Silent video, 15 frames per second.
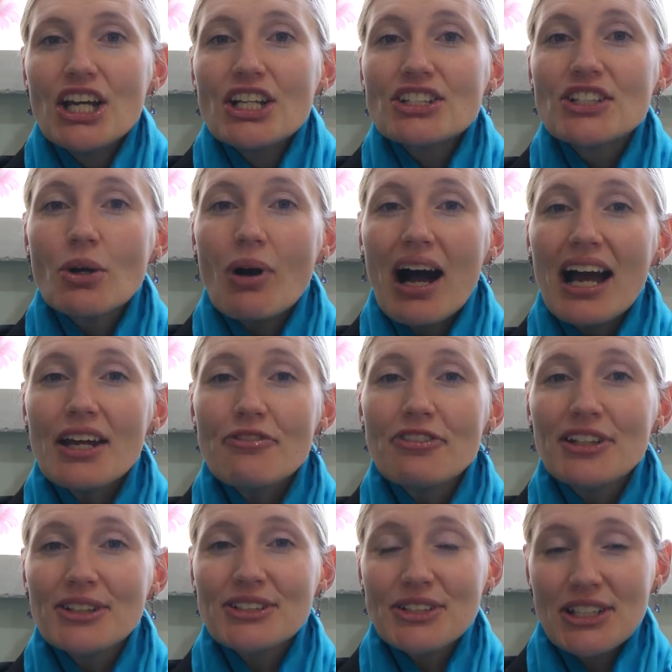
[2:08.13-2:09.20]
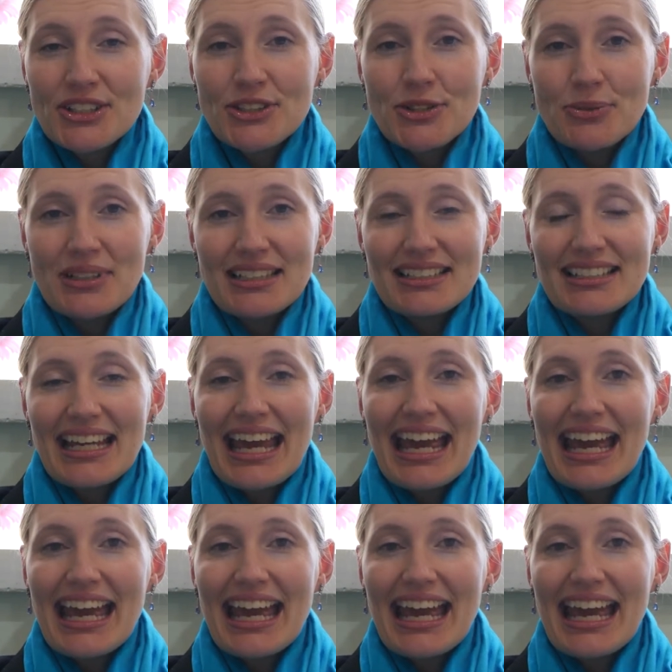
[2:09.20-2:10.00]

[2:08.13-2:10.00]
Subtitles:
So I've looked into it,